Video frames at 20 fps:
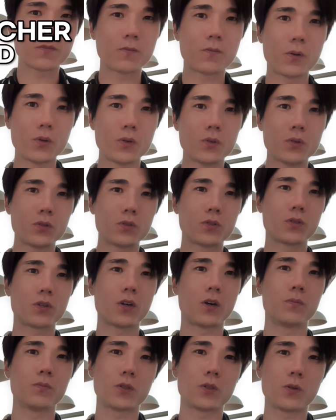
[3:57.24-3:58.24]
for you to
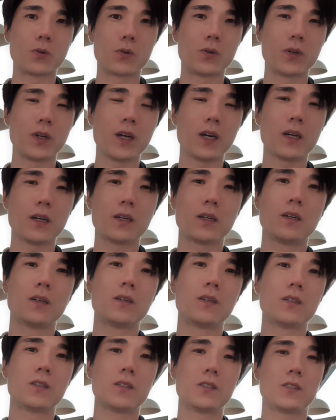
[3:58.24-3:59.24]
come to Korea?
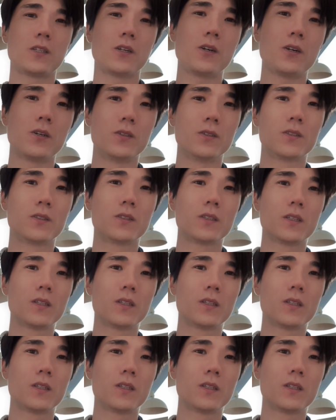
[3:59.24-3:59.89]
Third,